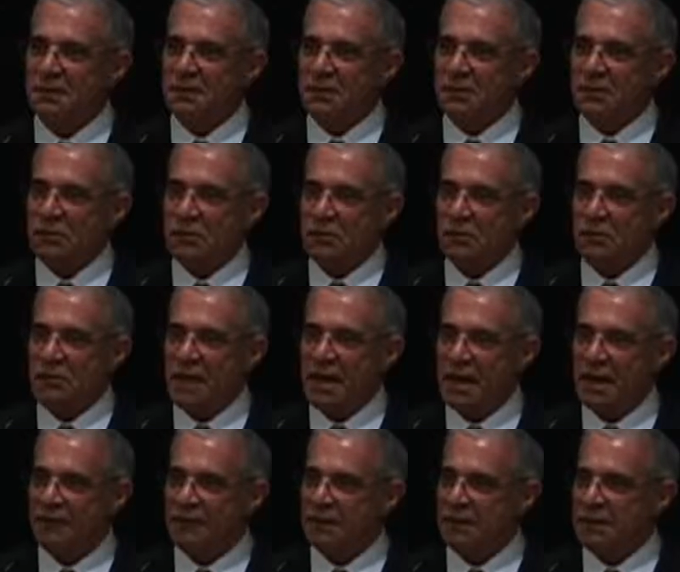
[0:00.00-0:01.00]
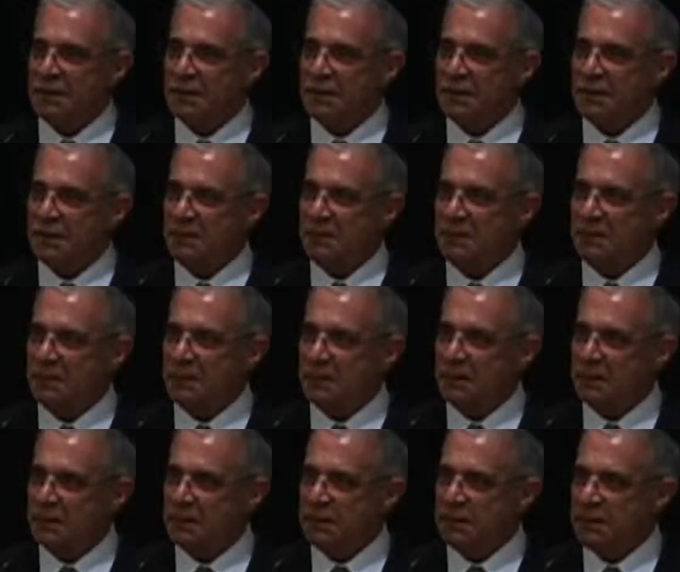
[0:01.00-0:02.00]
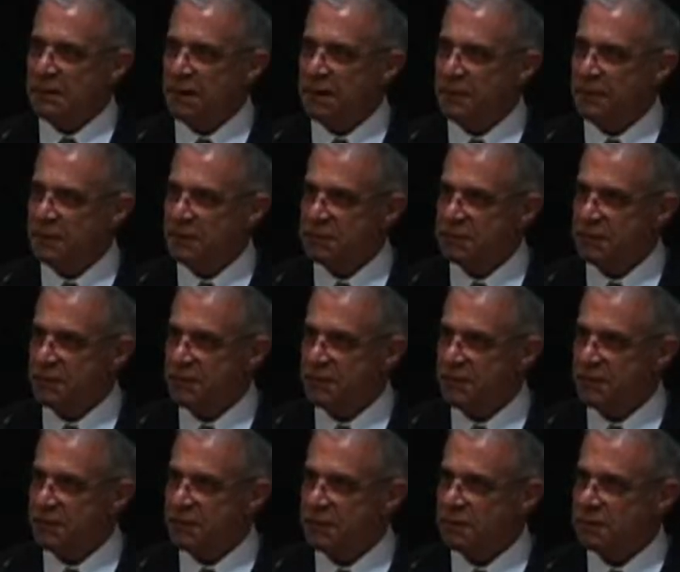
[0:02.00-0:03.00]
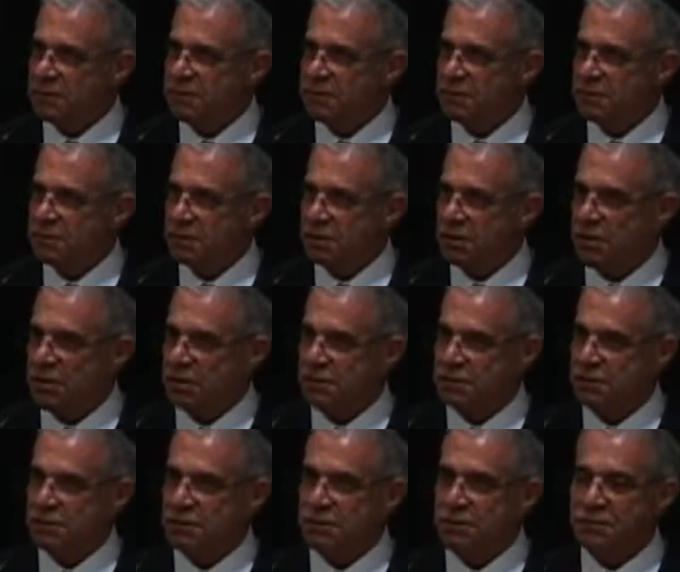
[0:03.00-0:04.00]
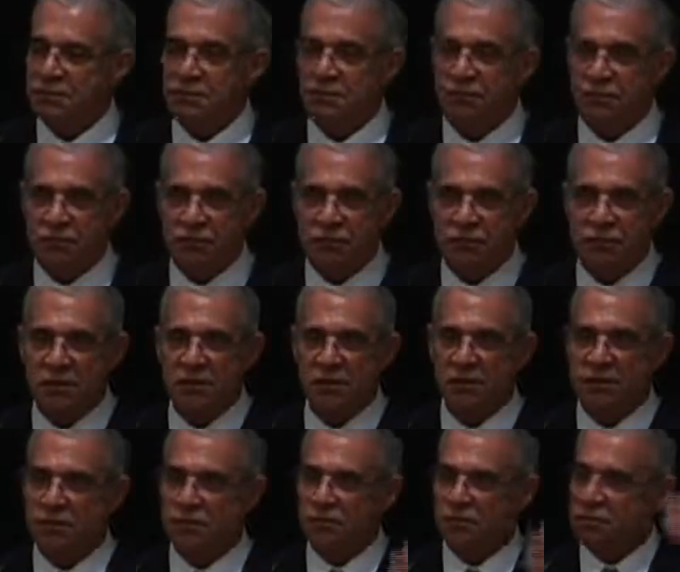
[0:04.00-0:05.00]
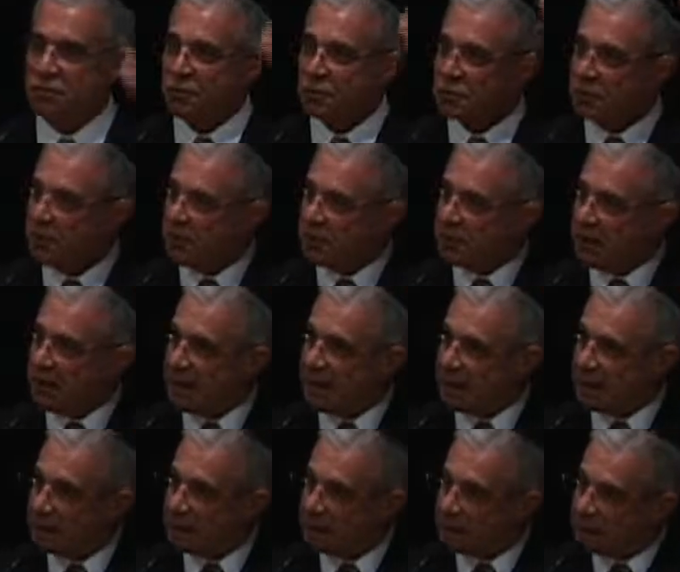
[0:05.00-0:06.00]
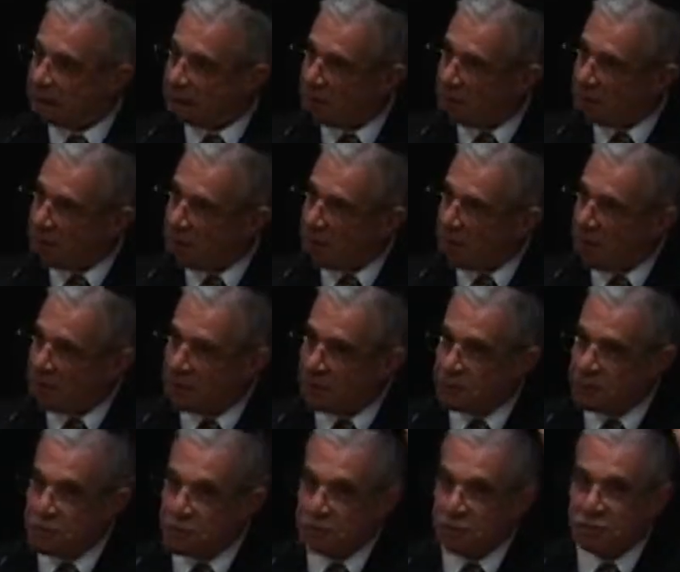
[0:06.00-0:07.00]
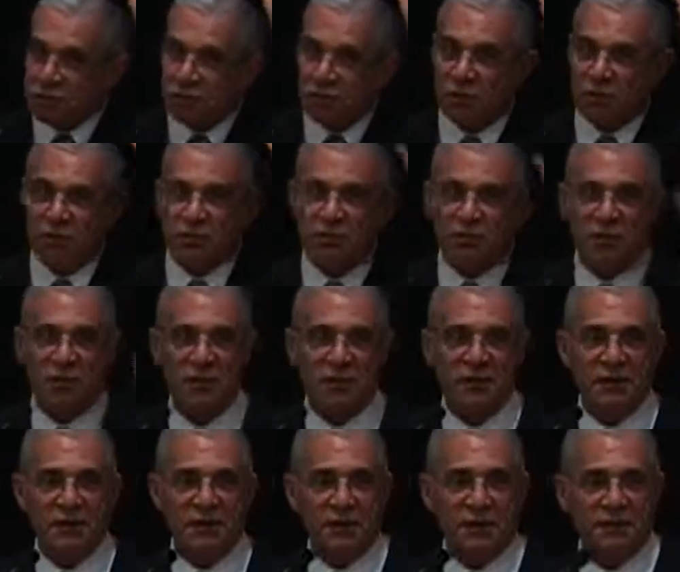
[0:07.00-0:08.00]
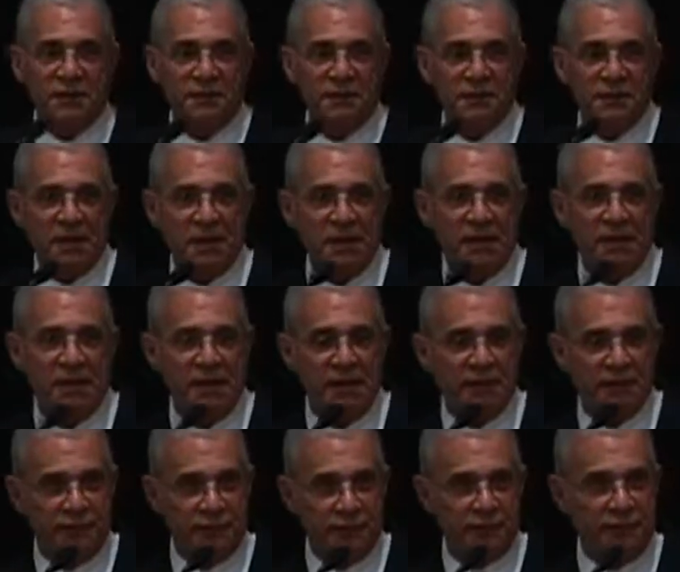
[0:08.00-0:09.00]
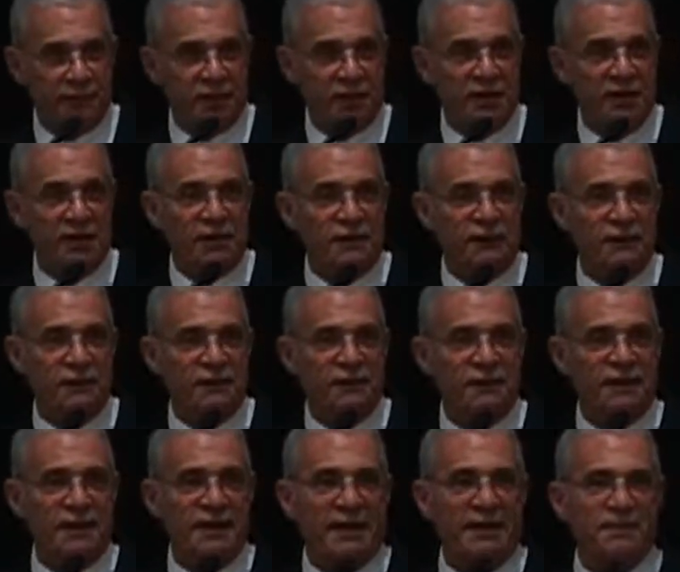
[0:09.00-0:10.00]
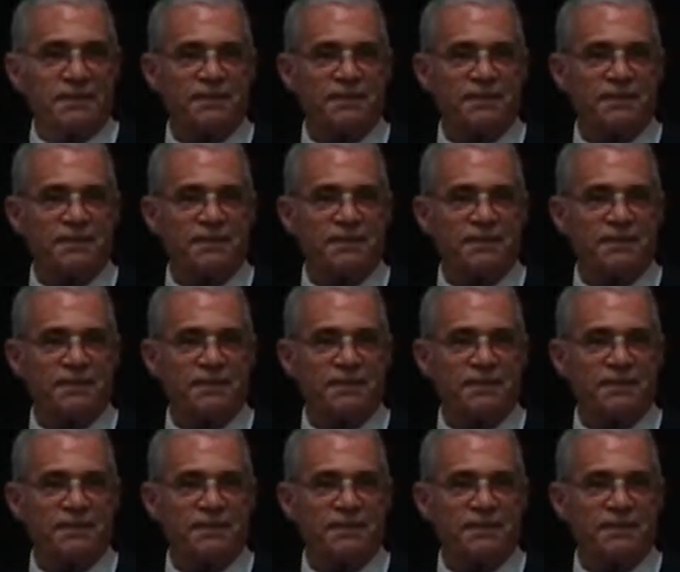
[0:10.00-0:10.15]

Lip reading: could we have a coming together of such cultures, the Muslim culture on one hand and the Jewish culture on the other. And I am very thankful for that.